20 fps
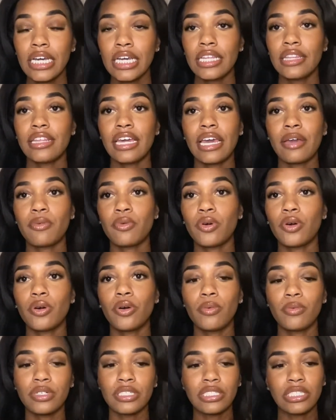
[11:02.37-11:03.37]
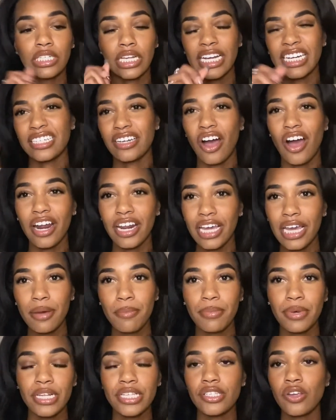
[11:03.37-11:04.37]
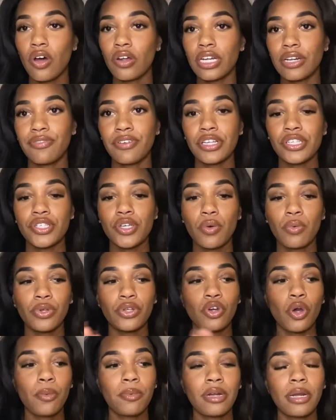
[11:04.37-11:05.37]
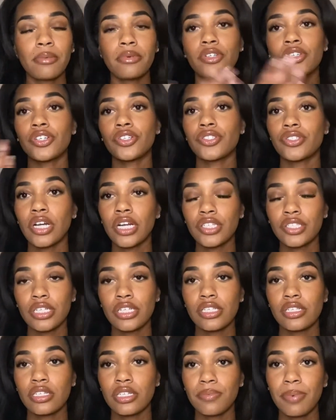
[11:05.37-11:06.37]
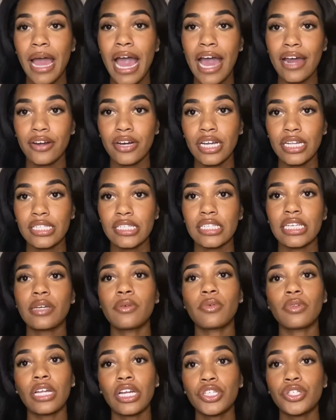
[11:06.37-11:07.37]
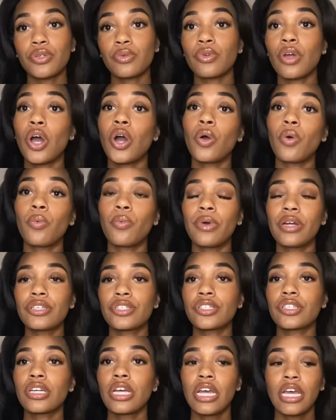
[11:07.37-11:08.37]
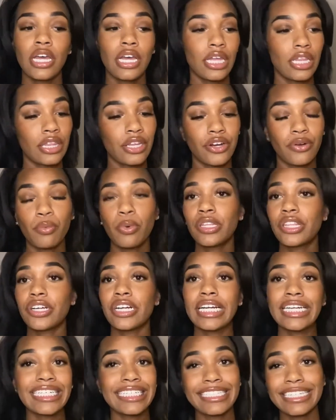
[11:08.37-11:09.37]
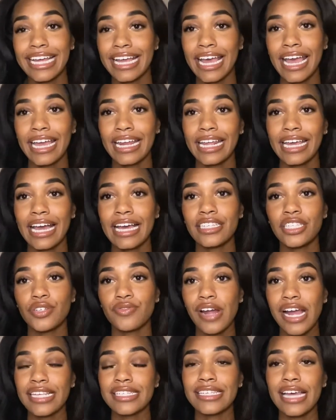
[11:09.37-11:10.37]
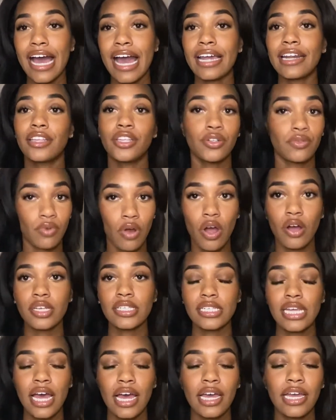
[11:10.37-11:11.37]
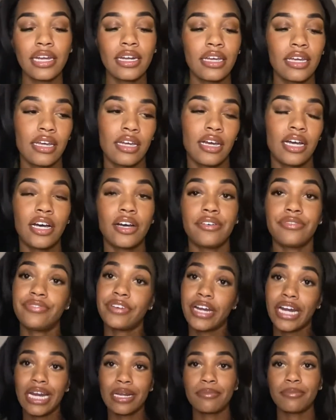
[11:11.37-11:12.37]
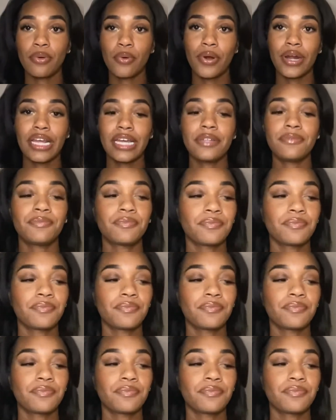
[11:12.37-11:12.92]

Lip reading: they will like dot it, but it's all different. So when you open up your instructions to patterns, it will let you know what they're indicating as the right side and the wrong side. Very important.